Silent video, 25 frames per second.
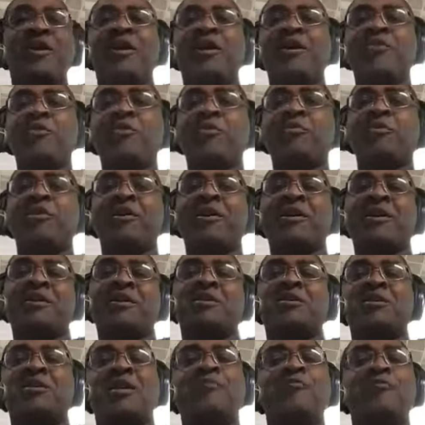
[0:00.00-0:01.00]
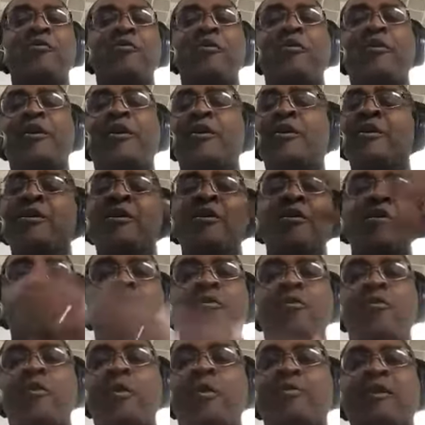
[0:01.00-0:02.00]
ahead, we play contemporary,
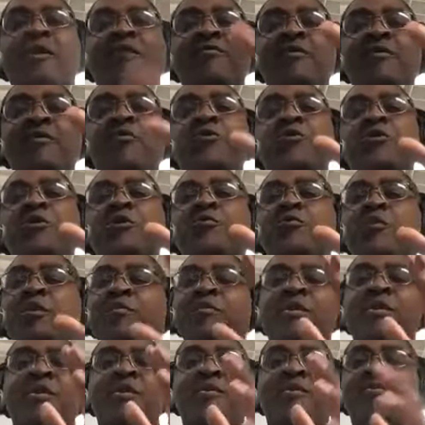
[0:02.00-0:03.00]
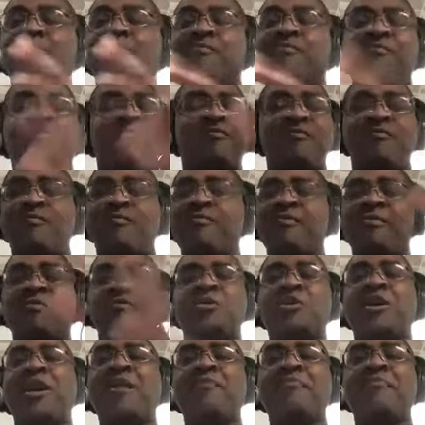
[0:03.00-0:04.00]
we play fusion, we play
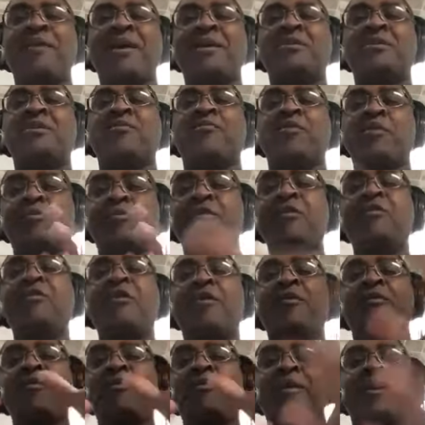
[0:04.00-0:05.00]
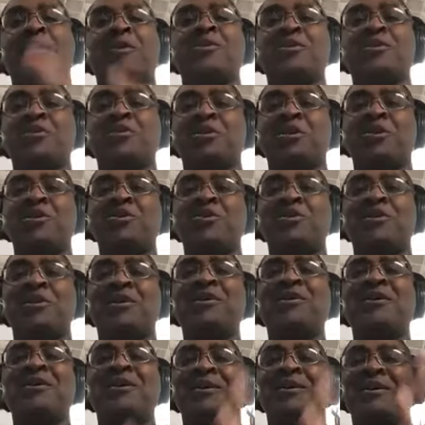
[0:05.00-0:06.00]
jam band stuff. We put it all in the mix,
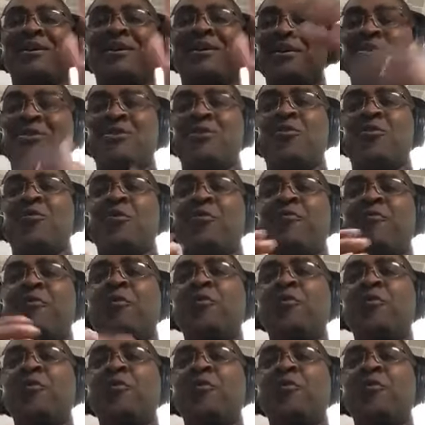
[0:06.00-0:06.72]
essentially. So for